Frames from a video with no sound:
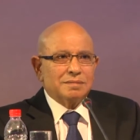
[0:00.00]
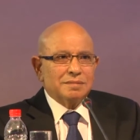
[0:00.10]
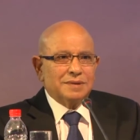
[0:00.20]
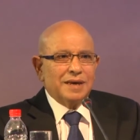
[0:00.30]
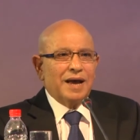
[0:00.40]

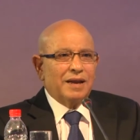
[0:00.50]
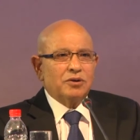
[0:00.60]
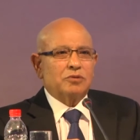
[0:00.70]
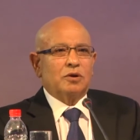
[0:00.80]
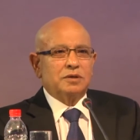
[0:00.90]
They are
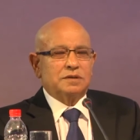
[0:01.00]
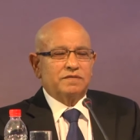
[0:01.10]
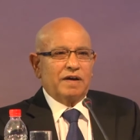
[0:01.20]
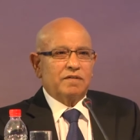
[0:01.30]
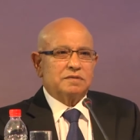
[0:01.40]
not only
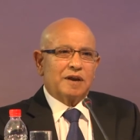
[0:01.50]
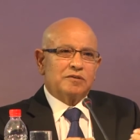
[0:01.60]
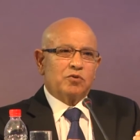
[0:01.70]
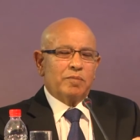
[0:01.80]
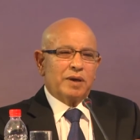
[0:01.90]
surviving.
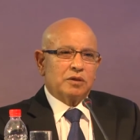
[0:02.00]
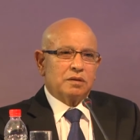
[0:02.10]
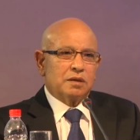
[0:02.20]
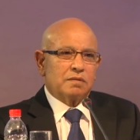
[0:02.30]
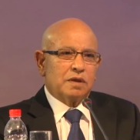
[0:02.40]
Try to
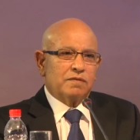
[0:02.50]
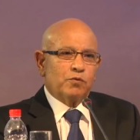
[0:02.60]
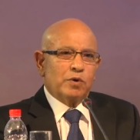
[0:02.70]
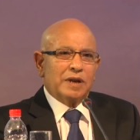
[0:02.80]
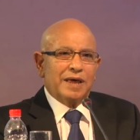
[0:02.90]
imagine that
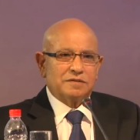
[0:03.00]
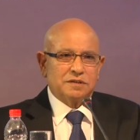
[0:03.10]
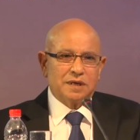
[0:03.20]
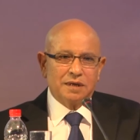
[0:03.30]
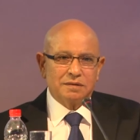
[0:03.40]
if we will
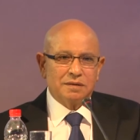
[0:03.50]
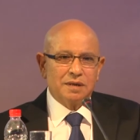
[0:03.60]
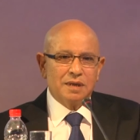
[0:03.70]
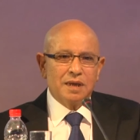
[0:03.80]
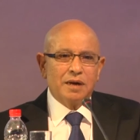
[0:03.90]
hesitate,
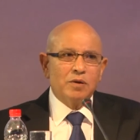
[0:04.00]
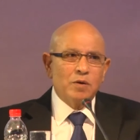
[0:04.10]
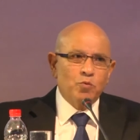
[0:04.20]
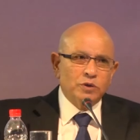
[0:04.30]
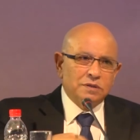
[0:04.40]
and
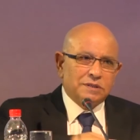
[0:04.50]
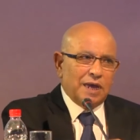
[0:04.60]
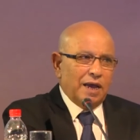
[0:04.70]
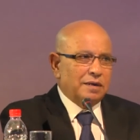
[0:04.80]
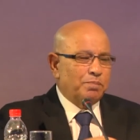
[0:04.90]
we wouldn't
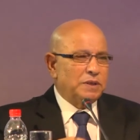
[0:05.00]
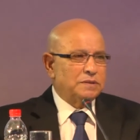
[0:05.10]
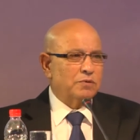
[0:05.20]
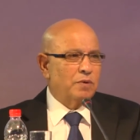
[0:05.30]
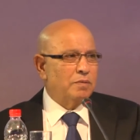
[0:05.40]
sign a
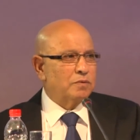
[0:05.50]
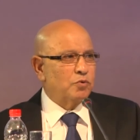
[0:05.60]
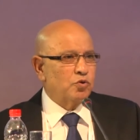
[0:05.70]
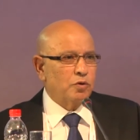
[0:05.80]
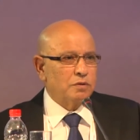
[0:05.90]
peace agreement
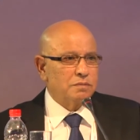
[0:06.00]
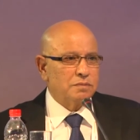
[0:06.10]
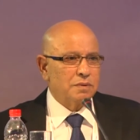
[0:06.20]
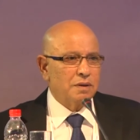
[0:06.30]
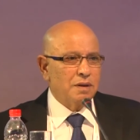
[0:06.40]
with Jordan.
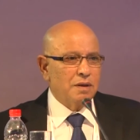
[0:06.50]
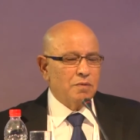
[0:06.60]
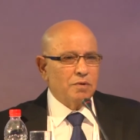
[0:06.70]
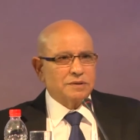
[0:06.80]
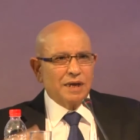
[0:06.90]

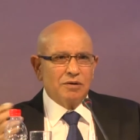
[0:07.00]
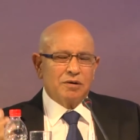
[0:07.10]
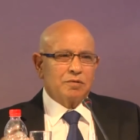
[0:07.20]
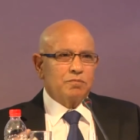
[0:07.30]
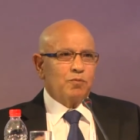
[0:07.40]
We'll say,
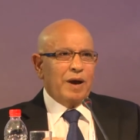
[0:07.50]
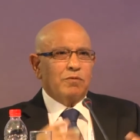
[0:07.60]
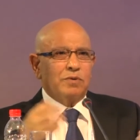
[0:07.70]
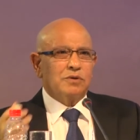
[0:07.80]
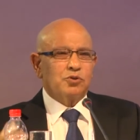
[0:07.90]
look, why
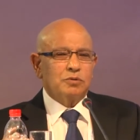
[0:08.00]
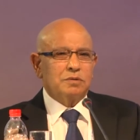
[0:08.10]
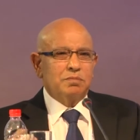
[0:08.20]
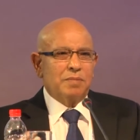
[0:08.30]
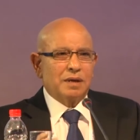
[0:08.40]
we
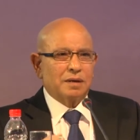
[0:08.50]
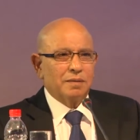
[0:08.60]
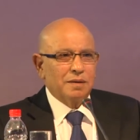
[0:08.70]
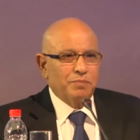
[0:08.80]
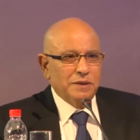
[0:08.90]
should make
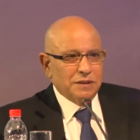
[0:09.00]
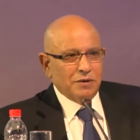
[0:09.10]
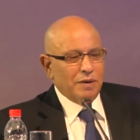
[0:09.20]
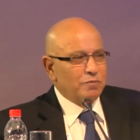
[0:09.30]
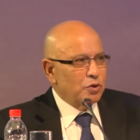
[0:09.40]
a peace
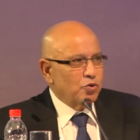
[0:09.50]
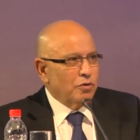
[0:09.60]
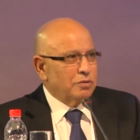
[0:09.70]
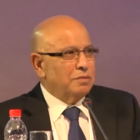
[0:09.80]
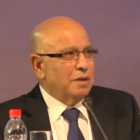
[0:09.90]
agreement with
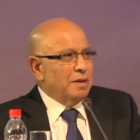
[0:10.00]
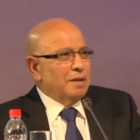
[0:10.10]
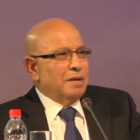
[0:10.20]
Jordan?